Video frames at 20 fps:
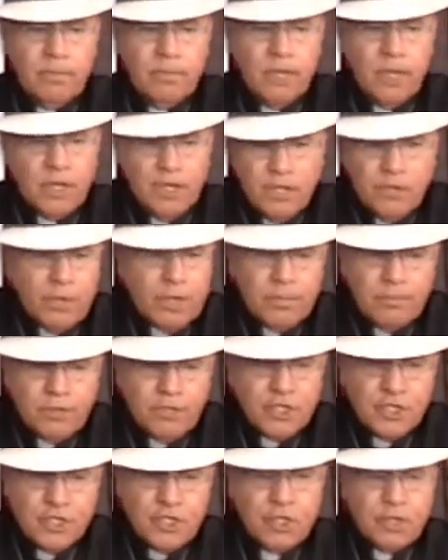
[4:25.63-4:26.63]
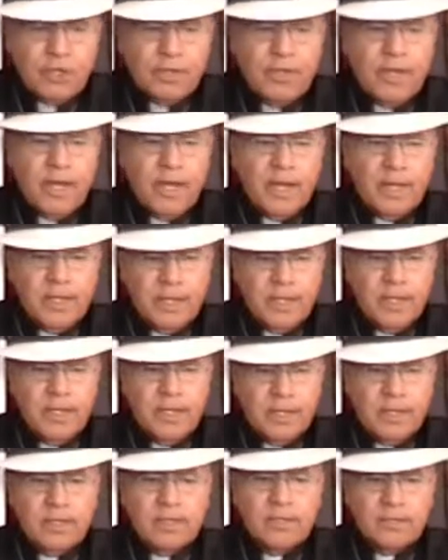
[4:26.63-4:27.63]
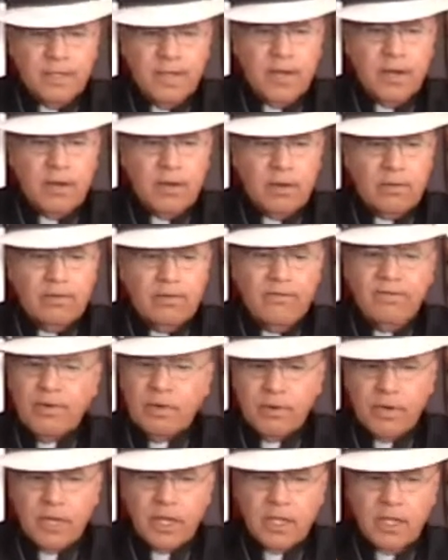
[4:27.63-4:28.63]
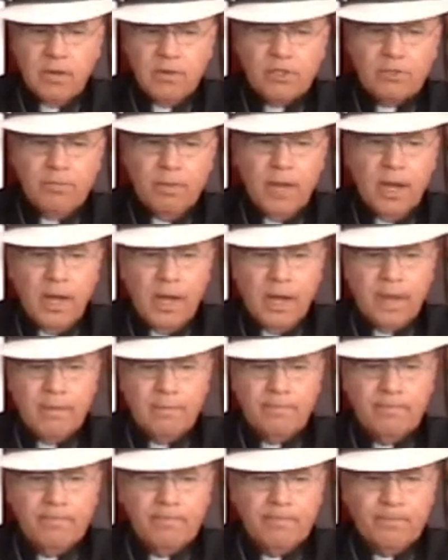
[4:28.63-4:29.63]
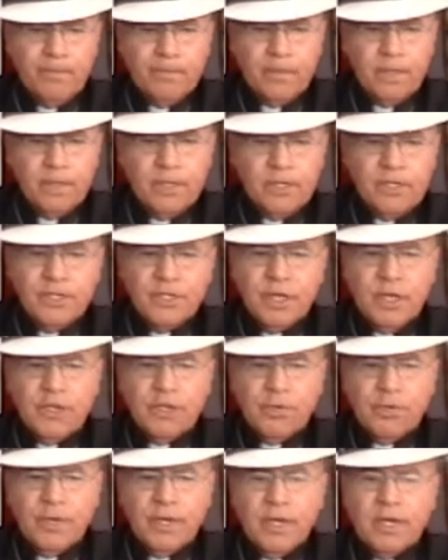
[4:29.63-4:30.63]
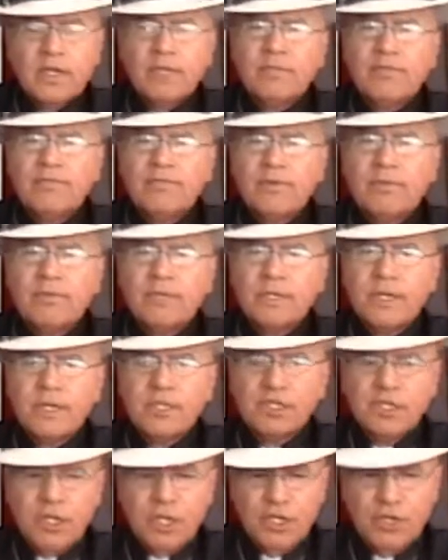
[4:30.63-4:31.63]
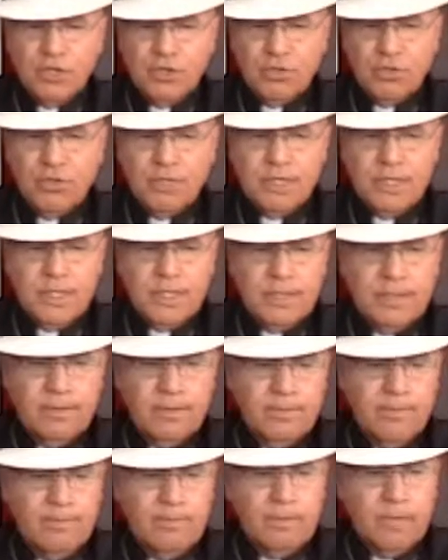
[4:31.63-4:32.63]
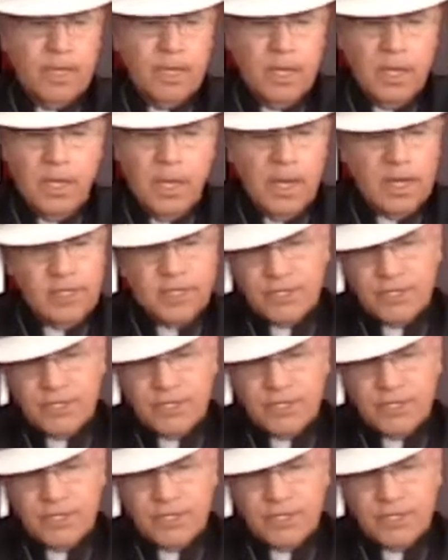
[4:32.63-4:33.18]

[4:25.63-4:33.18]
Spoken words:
And you can be sure that He is there, very close by, sheltering us from such intrusion. And